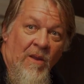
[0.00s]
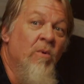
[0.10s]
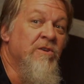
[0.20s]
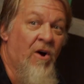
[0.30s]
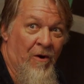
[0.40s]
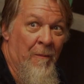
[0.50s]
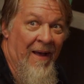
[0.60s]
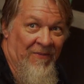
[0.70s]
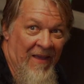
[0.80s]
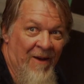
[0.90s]
We'll talk
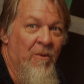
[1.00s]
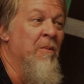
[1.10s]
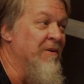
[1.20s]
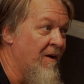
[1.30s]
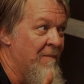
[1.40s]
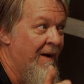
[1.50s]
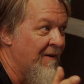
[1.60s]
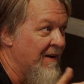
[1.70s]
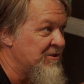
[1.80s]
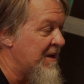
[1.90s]
about that when we're talking about
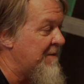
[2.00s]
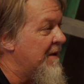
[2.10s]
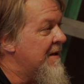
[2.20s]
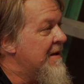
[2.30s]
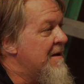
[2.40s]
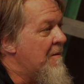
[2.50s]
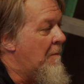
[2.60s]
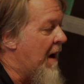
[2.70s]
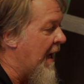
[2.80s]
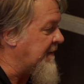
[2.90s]
Greg's Jeep.
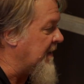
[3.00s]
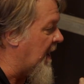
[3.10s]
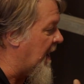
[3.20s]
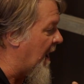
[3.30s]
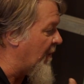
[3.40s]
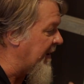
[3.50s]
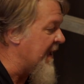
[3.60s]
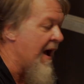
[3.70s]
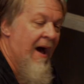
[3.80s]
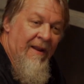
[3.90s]
But I went and
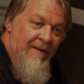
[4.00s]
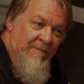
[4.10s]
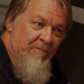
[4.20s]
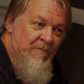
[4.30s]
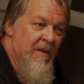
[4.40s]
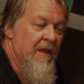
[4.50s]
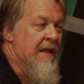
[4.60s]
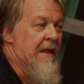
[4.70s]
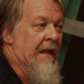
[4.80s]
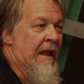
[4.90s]
got it.
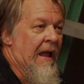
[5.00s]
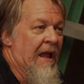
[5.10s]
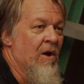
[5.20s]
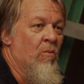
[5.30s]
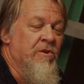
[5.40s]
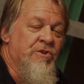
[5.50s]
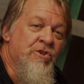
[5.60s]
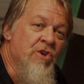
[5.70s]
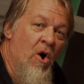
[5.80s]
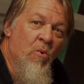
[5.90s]
It was
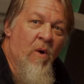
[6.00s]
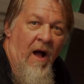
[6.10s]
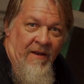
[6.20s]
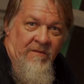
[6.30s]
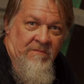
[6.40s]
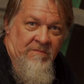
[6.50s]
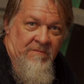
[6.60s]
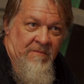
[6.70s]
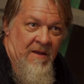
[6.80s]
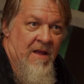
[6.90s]
so
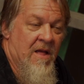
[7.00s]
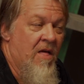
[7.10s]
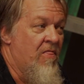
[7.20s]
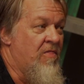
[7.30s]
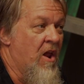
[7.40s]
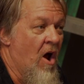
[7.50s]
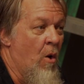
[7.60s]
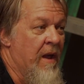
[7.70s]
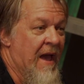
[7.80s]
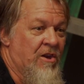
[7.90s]
rotten that
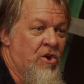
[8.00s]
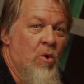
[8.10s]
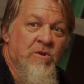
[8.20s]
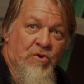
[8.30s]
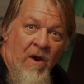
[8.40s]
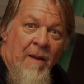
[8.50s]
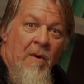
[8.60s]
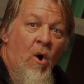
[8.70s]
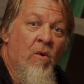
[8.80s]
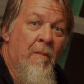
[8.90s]
all we had to do was grab a
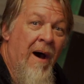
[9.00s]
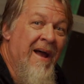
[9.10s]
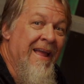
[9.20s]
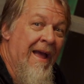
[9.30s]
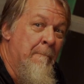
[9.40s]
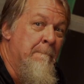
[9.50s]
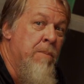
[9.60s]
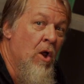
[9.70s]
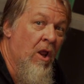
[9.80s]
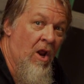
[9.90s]
hold of the body and
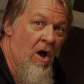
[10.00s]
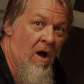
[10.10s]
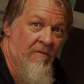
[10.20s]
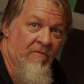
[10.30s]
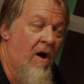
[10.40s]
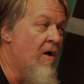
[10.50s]
pull it off.